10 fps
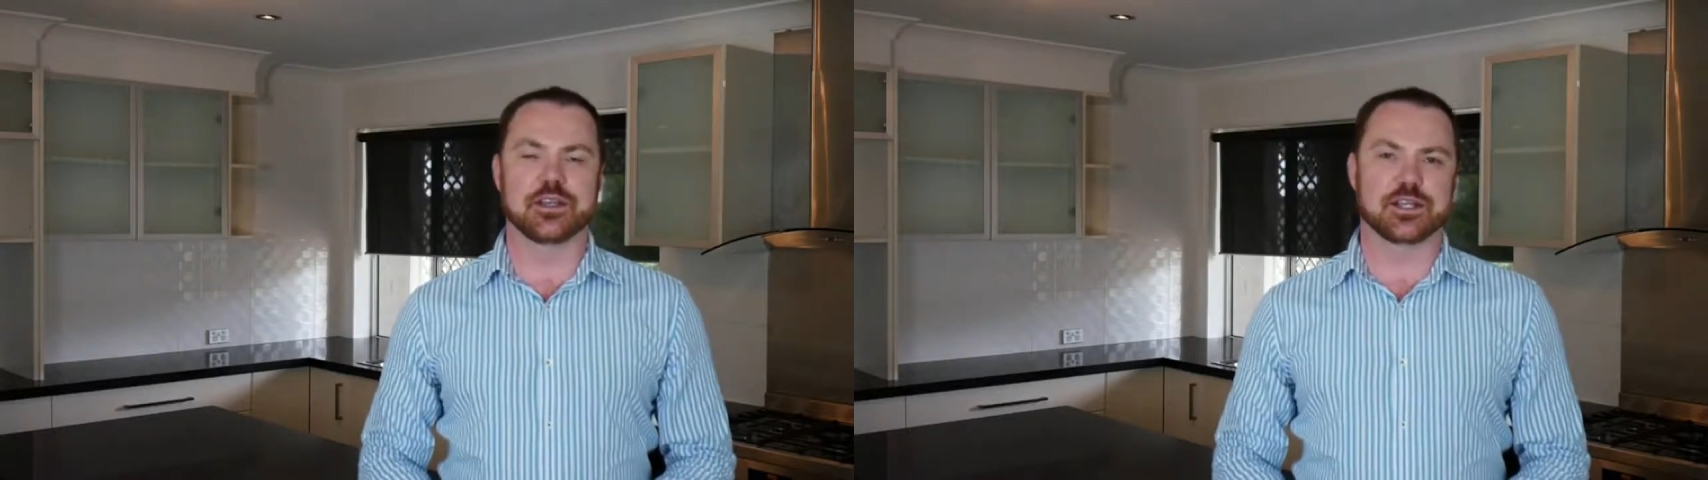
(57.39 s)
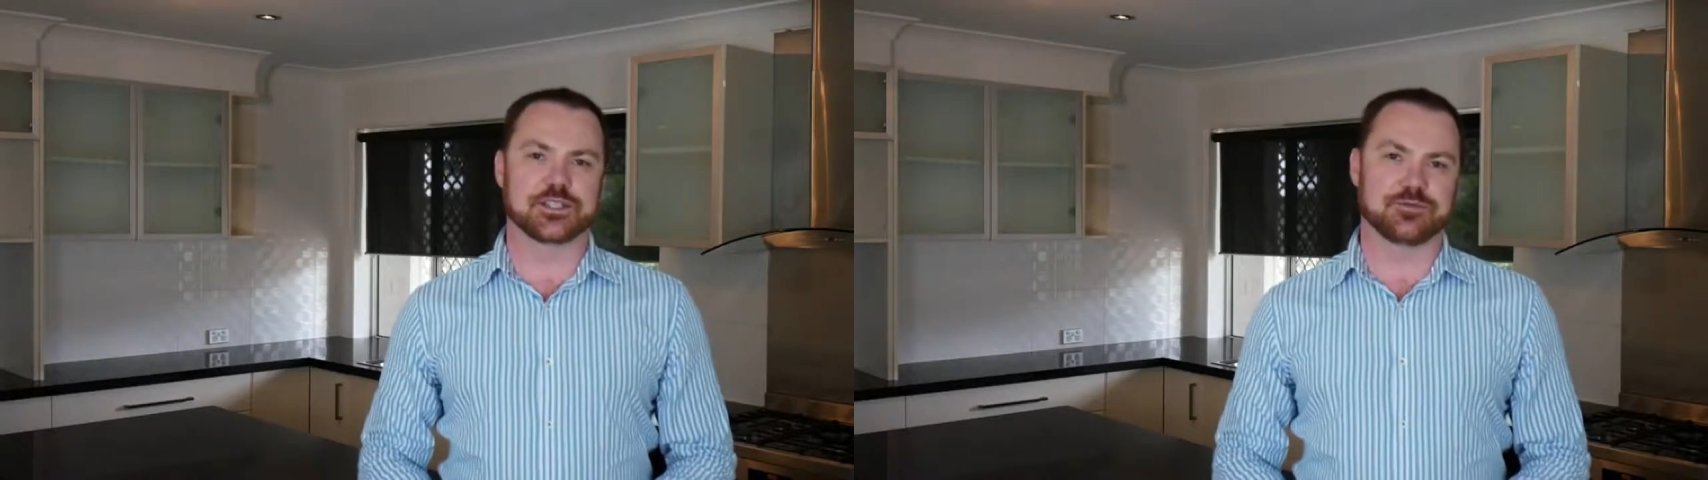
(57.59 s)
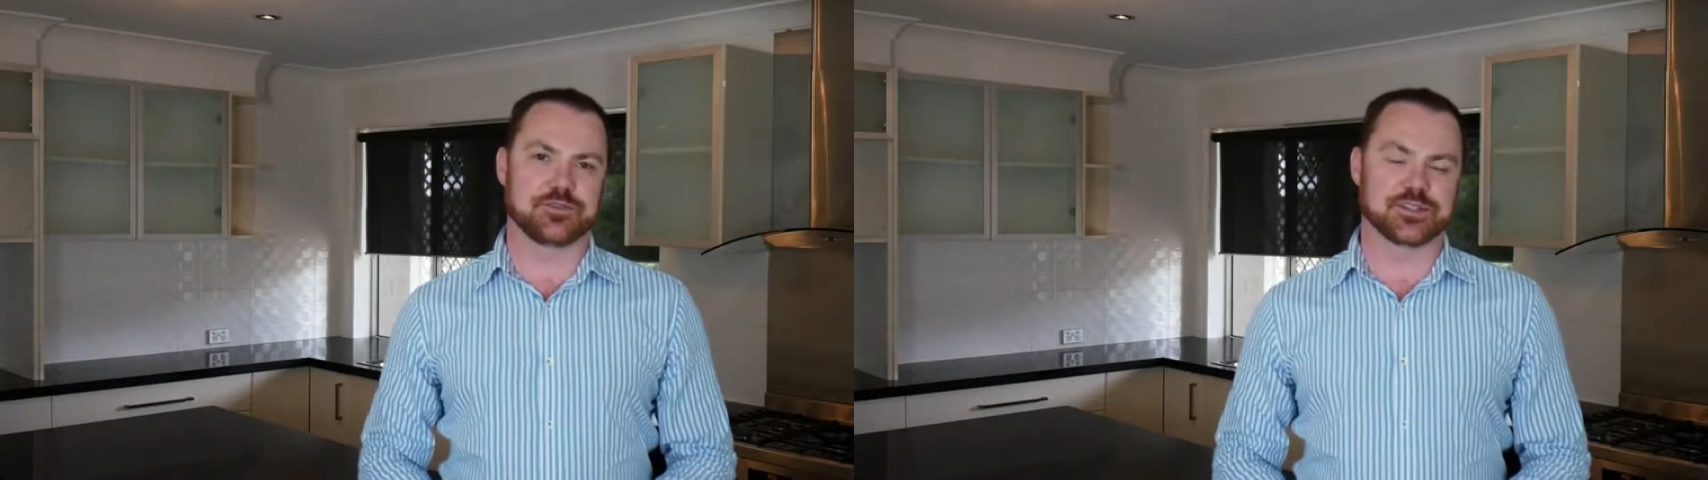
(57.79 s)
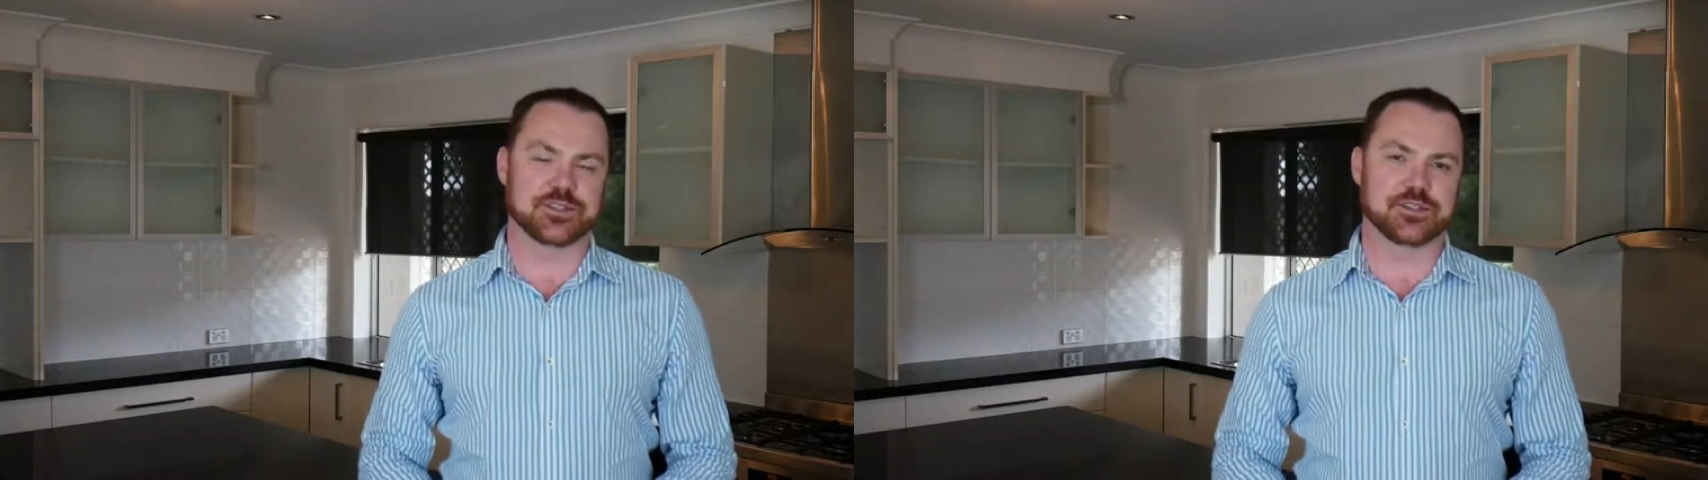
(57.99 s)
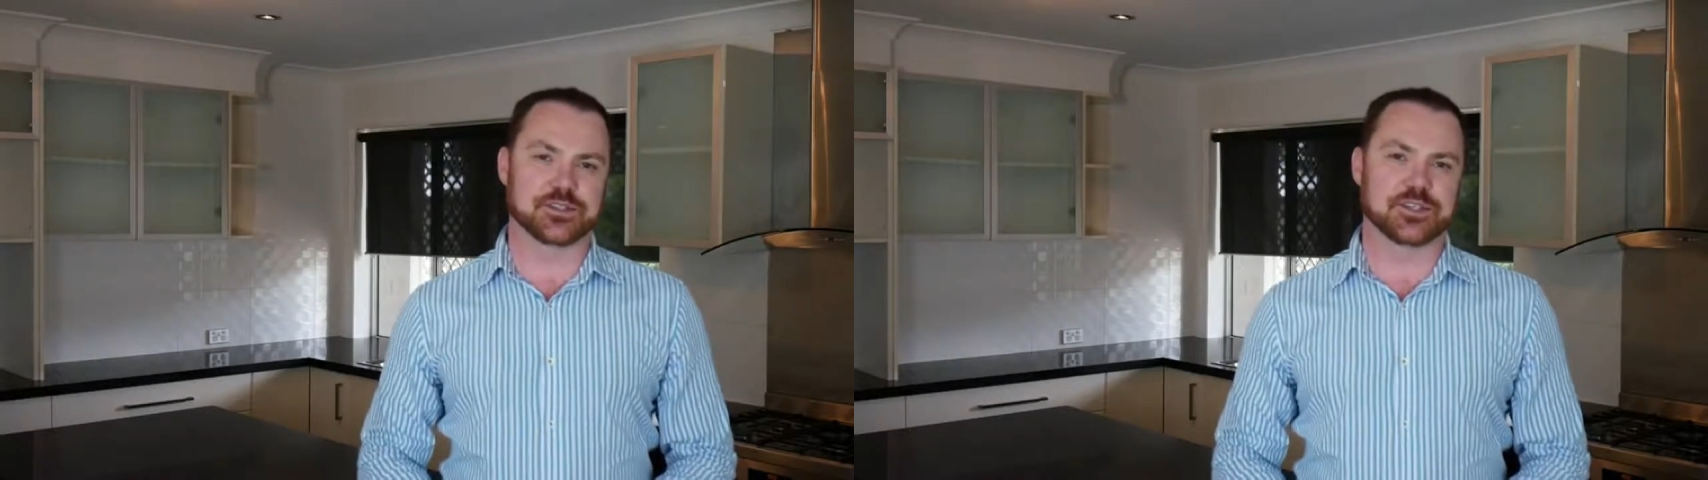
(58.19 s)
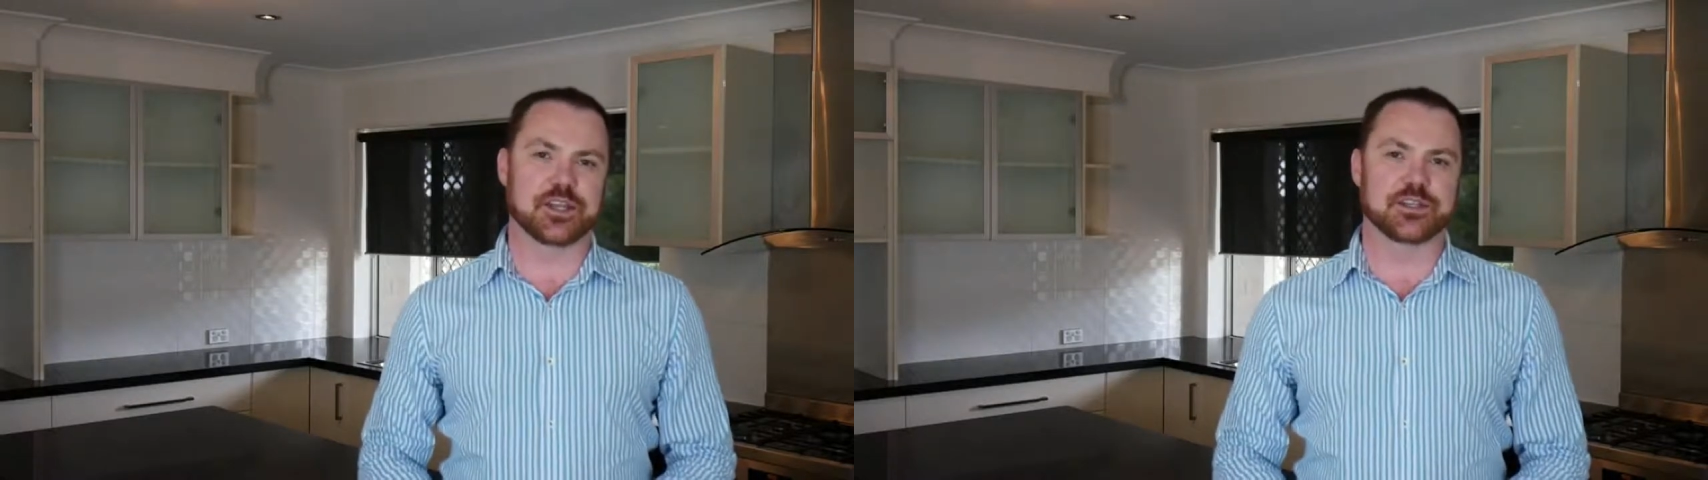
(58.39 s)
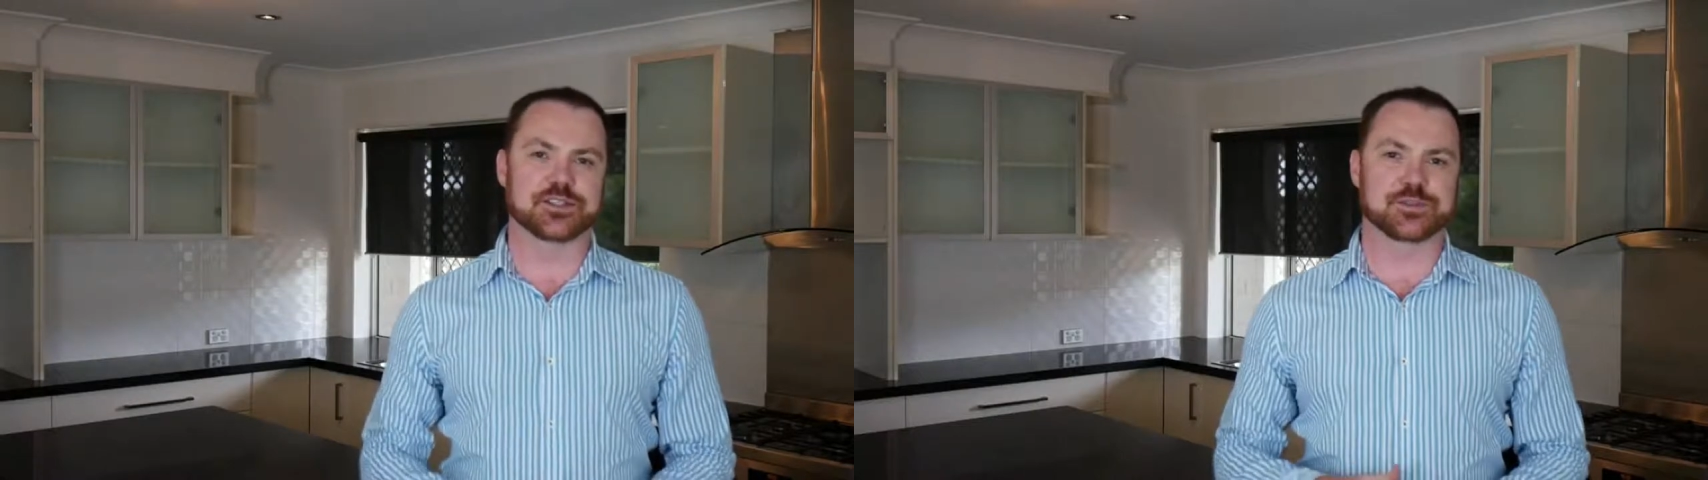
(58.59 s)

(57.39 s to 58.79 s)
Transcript: and to facilitate a